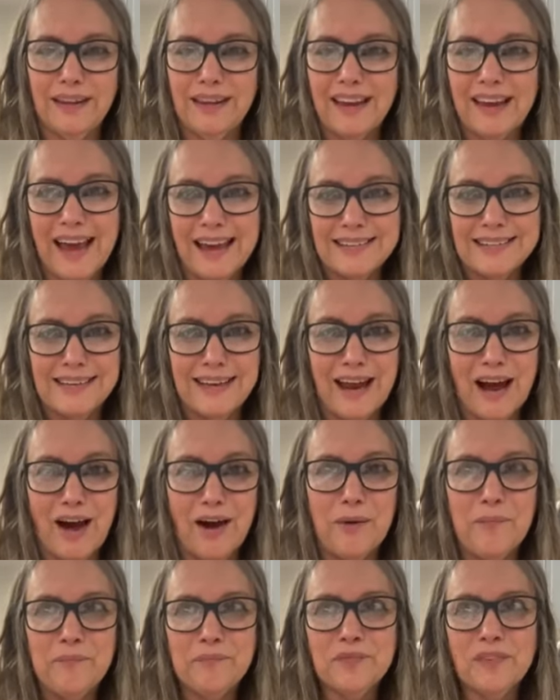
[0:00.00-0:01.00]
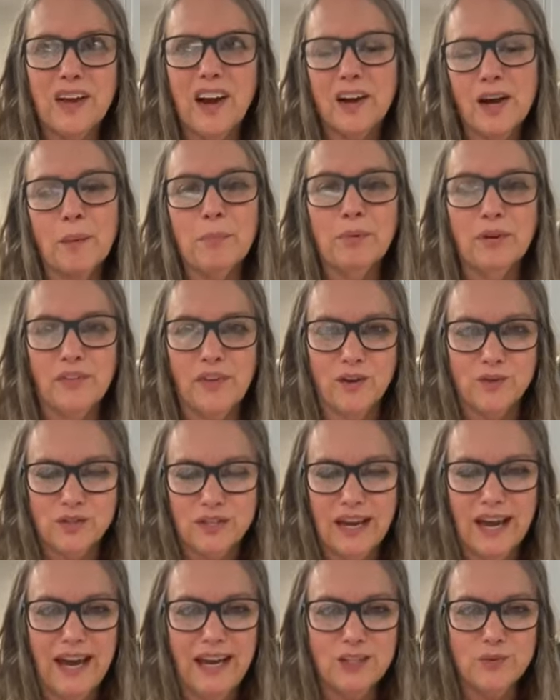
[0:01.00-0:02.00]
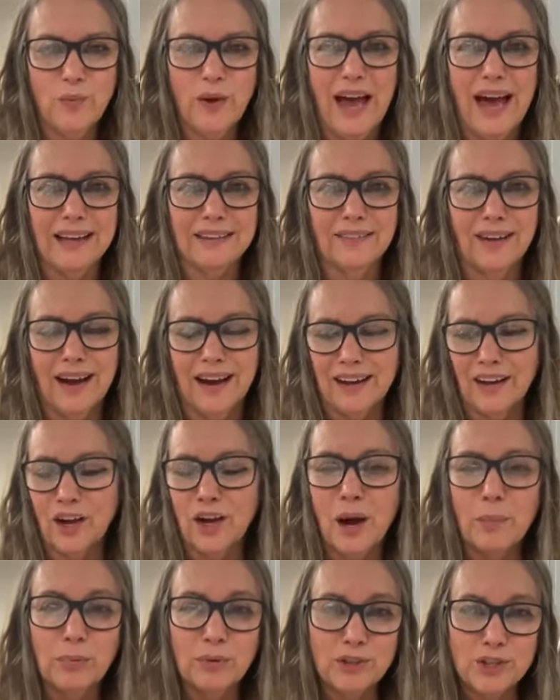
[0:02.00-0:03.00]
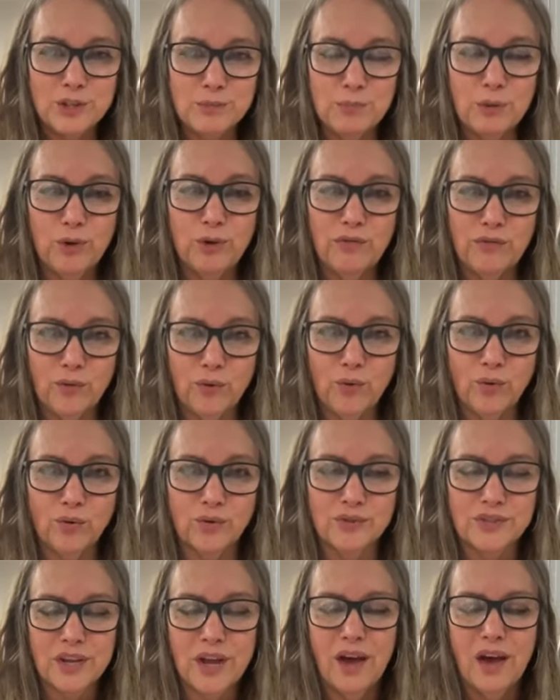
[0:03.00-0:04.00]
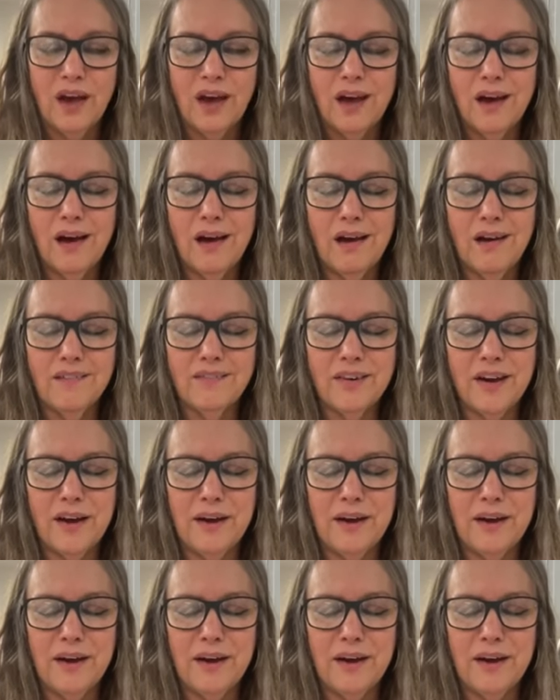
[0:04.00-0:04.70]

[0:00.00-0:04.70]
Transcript: Casey and I, a couple of those days, we had like a couple of spoonfuls of